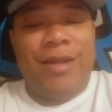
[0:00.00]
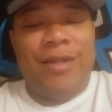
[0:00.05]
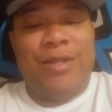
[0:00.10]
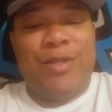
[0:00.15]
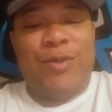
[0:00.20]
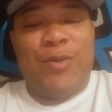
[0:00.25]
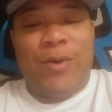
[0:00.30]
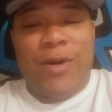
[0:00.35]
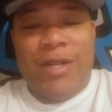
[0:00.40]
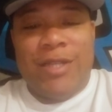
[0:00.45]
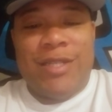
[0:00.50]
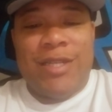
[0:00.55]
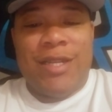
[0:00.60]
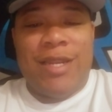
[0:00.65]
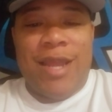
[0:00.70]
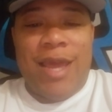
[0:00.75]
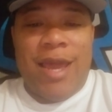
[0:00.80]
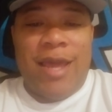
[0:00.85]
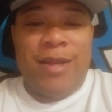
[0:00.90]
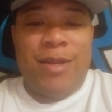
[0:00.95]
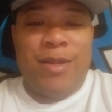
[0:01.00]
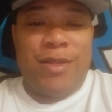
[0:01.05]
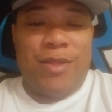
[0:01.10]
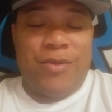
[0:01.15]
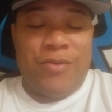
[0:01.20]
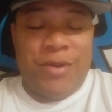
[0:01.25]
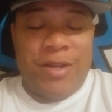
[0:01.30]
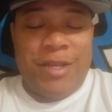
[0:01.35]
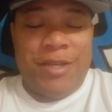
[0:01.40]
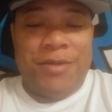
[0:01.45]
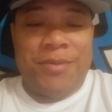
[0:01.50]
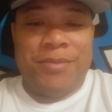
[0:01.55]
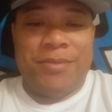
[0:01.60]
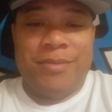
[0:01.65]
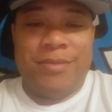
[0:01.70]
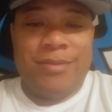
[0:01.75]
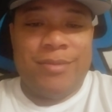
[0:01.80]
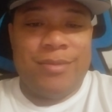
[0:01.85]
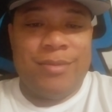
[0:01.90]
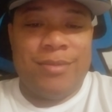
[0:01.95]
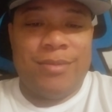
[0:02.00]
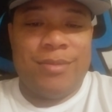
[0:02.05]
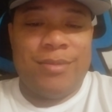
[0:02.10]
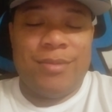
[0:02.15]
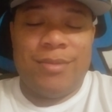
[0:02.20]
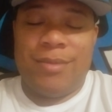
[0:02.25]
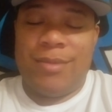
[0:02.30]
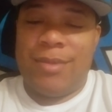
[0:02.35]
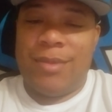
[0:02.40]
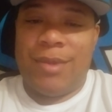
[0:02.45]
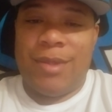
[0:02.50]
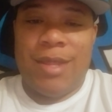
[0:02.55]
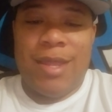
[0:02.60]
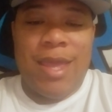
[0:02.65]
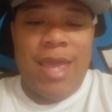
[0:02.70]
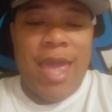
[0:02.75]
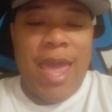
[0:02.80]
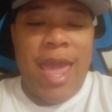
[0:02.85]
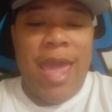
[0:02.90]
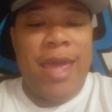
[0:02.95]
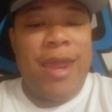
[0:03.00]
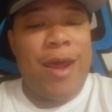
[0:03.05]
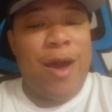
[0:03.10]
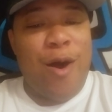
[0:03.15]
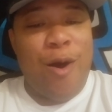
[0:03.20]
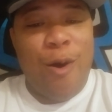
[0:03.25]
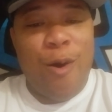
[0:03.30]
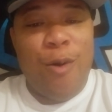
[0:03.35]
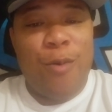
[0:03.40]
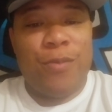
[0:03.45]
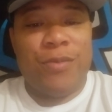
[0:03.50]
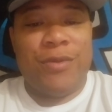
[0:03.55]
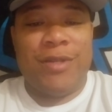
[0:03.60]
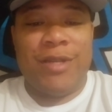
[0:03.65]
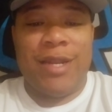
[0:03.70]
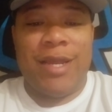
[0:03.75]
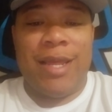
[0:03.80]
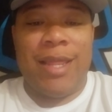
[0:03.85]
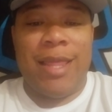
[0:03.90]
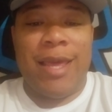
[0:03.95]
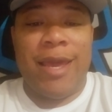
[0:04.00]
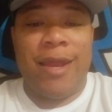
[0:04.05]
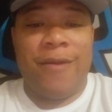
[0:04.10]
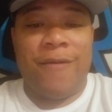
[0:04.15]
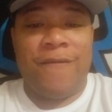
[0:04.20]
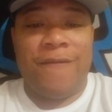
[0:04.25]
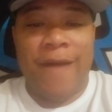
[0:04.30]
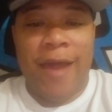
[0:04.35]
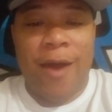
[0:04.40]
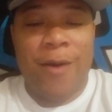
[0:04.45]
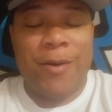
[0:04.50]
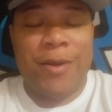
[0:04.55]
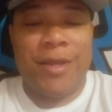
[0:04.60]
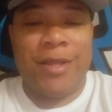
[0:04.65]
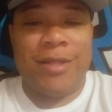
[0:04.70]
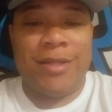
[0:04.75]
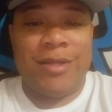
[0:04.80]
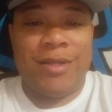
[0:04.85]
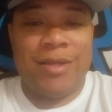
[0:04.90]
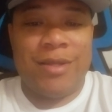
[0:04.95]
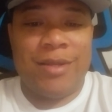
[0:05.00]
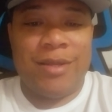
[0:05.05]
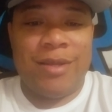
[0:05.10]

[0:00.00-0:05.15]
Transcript: 29 to 3. At home to the Atlanta Falcons.